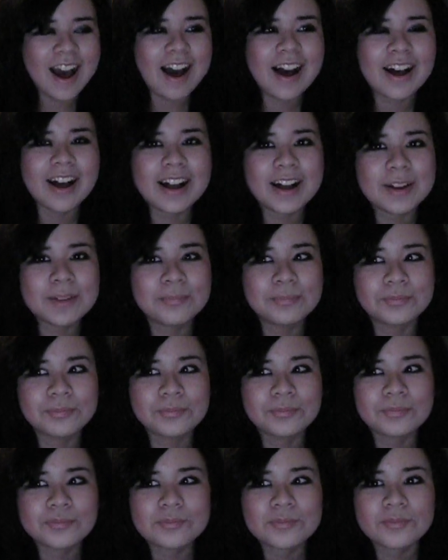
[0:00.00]

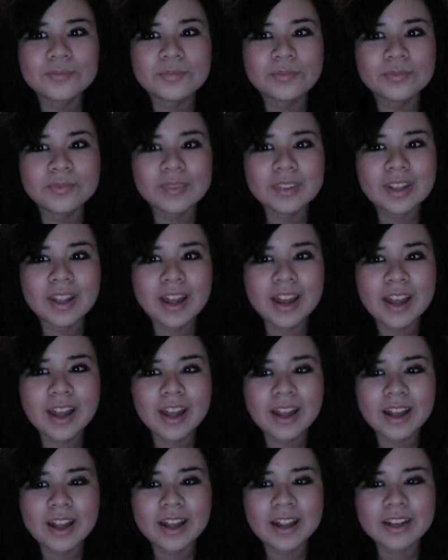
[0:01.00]

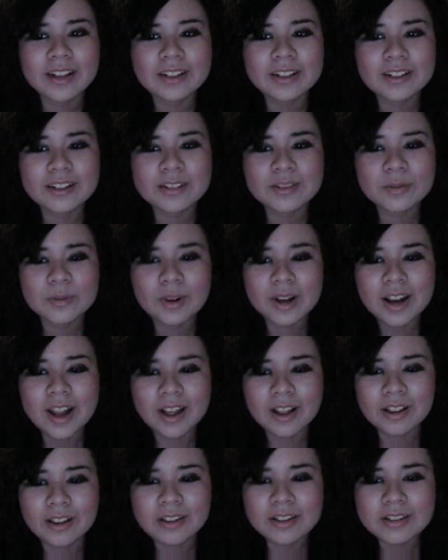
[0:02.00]
And what
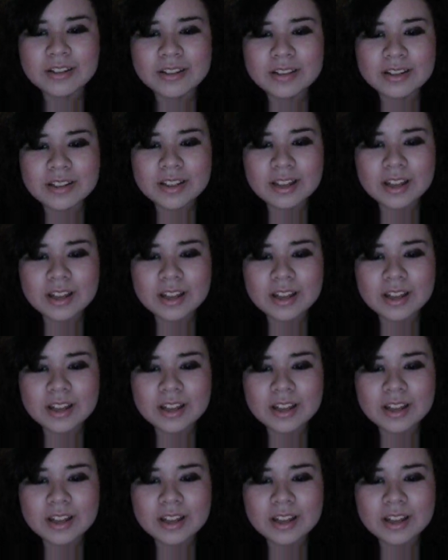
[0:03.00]
else?